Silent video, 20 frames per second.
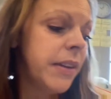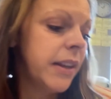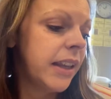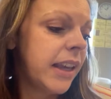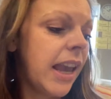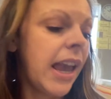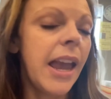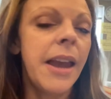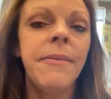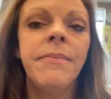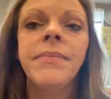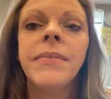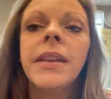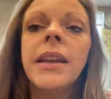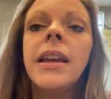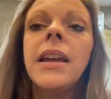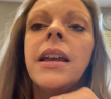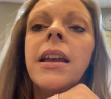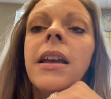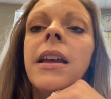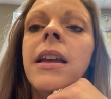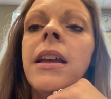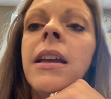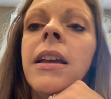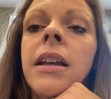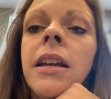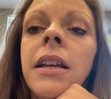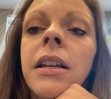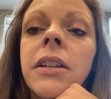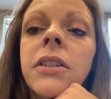okay?
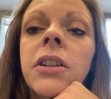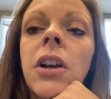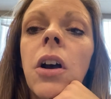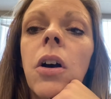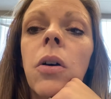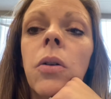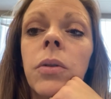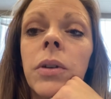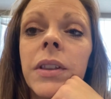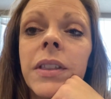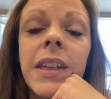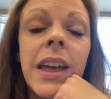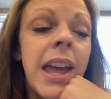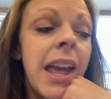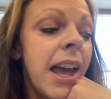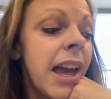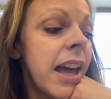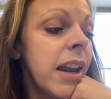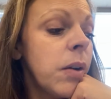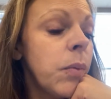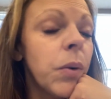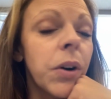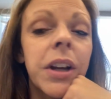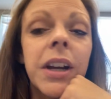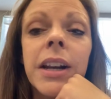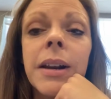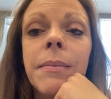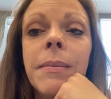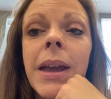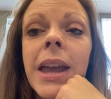So then we're
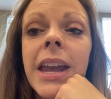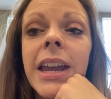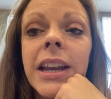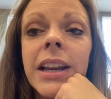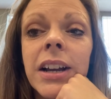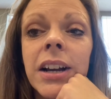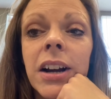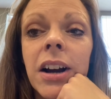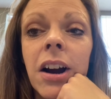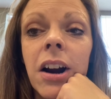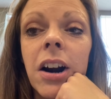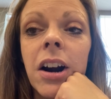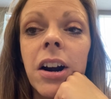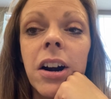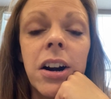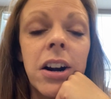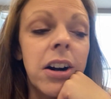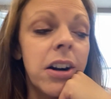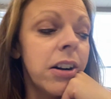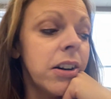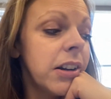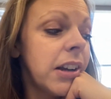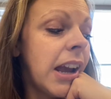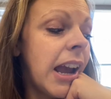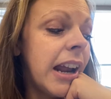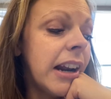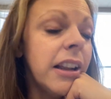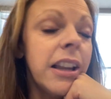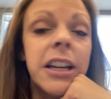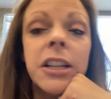gonna make our
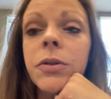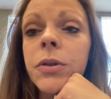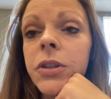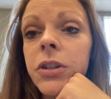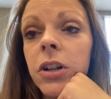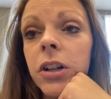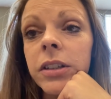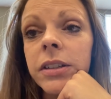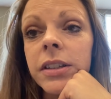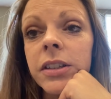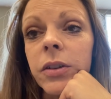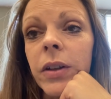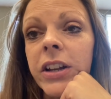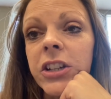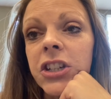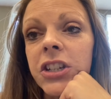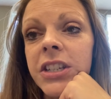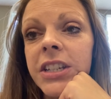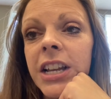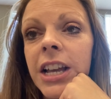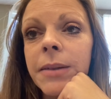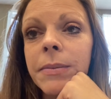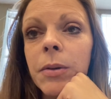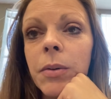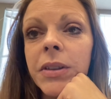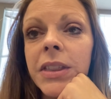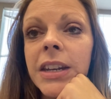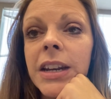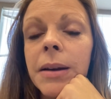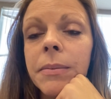analyze results. So that's just telling me
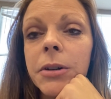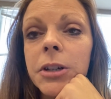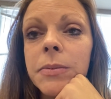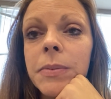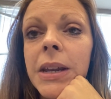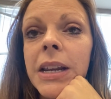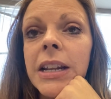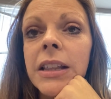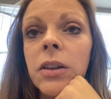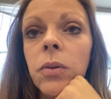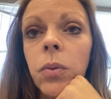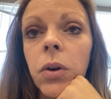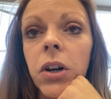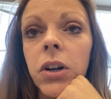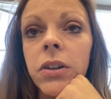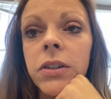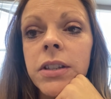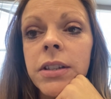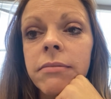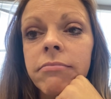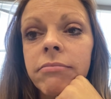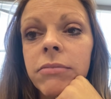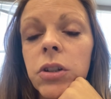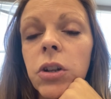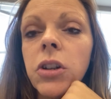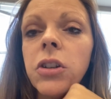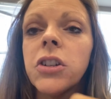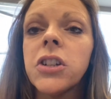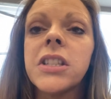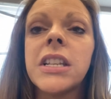what the numbers mean in the words. So
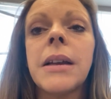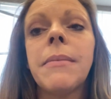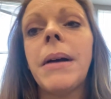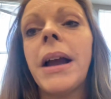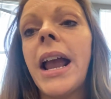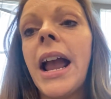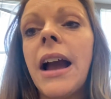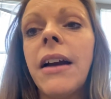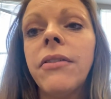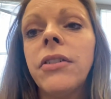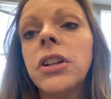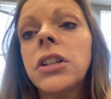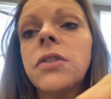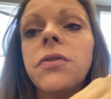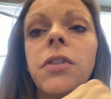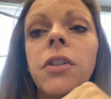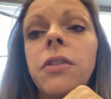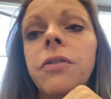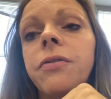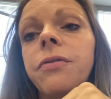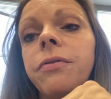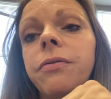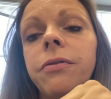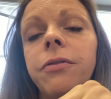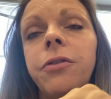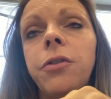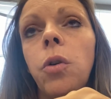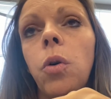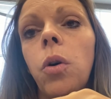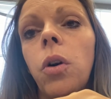you'll just say my average
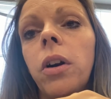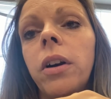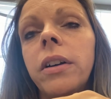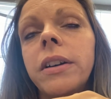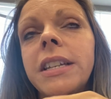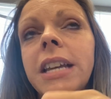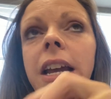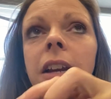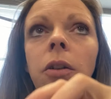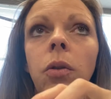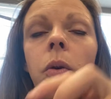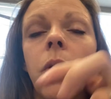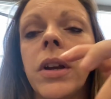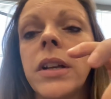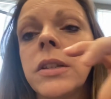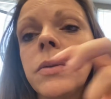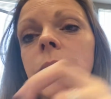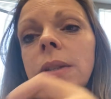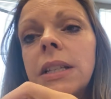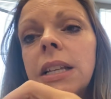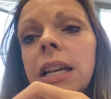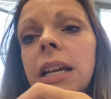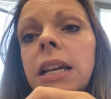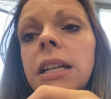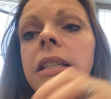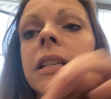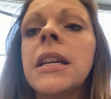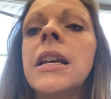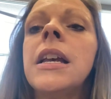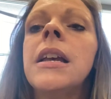for 10 coils was
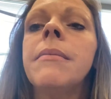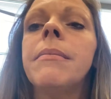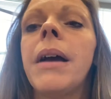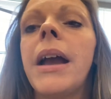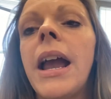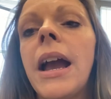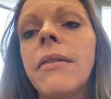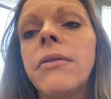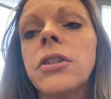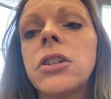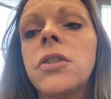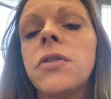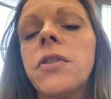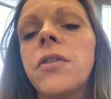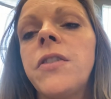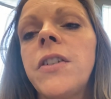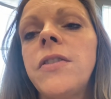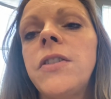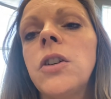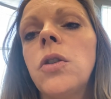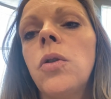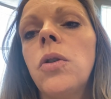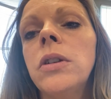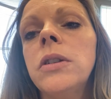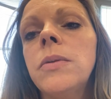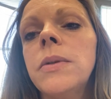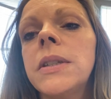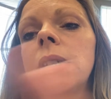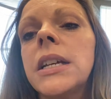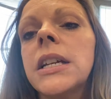this, my average for 50
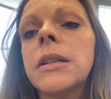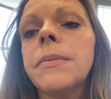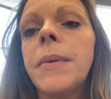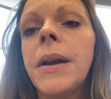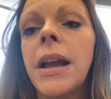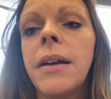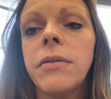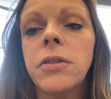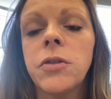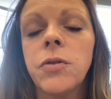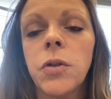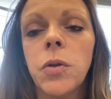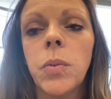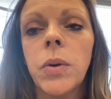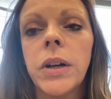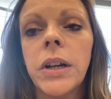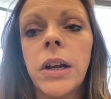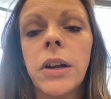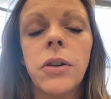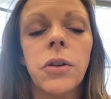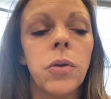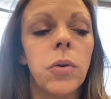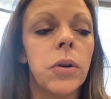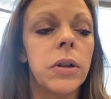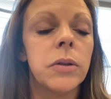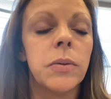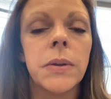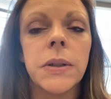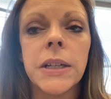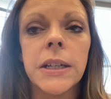coils was this, my average for 100
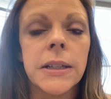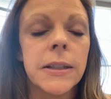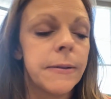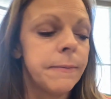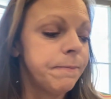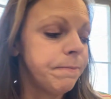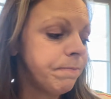coils was this.